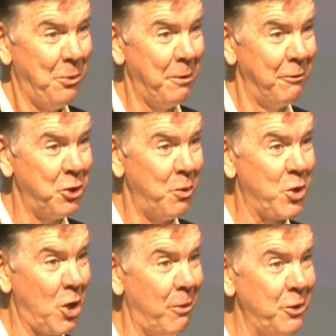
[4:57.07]
we're of
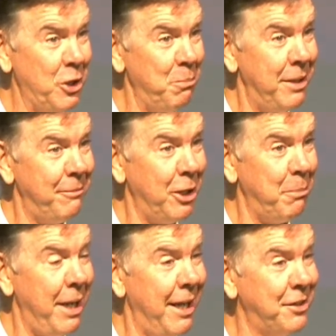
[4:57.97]
Jewish origin, but
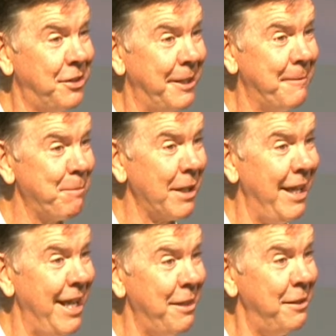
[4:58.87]
what about
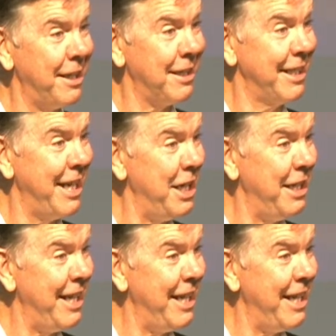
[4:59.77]
ethnically?